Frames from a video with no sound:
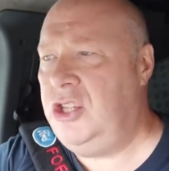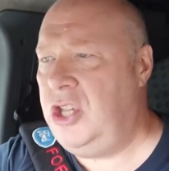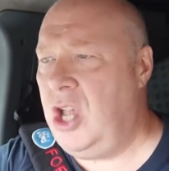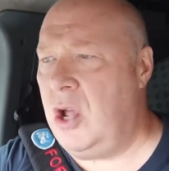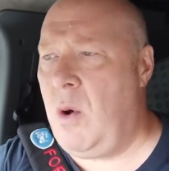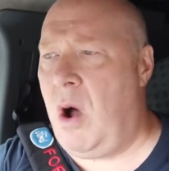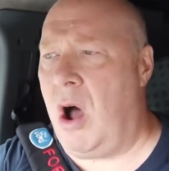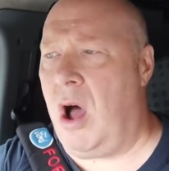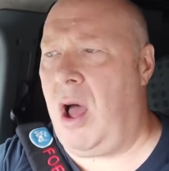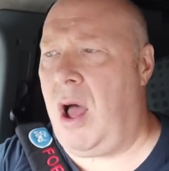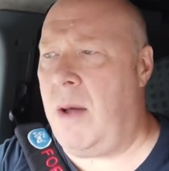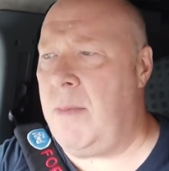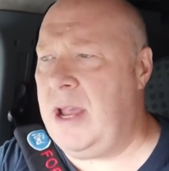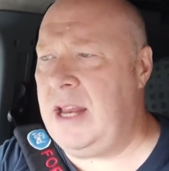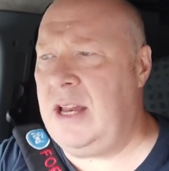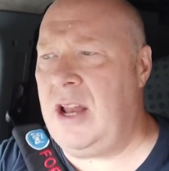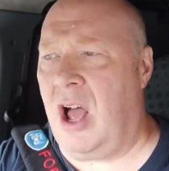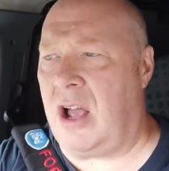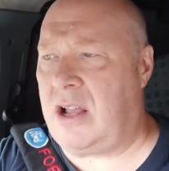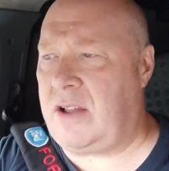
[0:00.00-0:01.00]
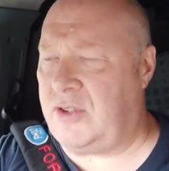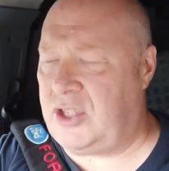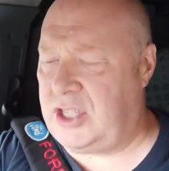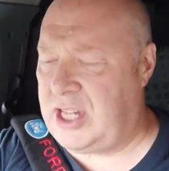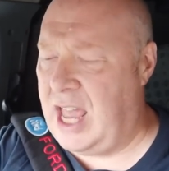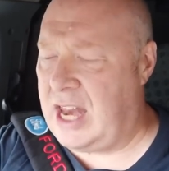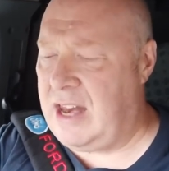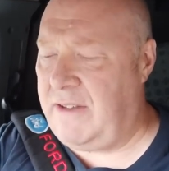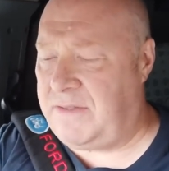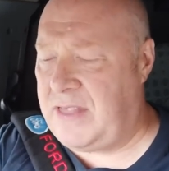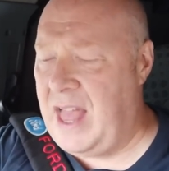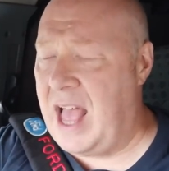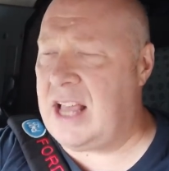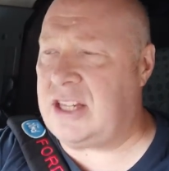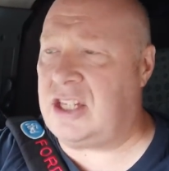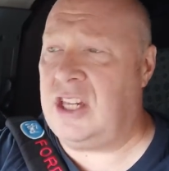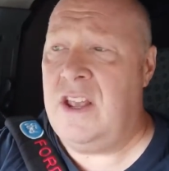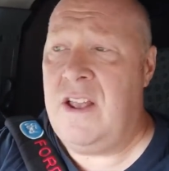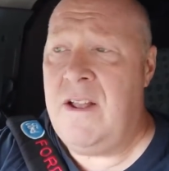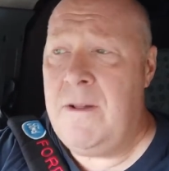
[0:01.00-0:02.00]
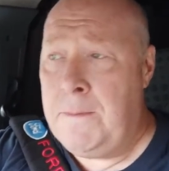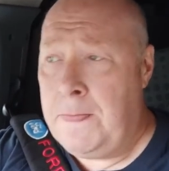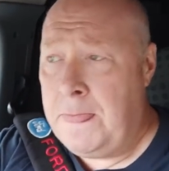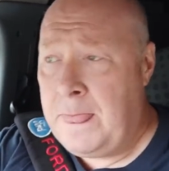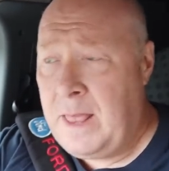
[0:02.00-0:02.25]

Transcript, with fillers: You are, I mean, like I've said, if that's,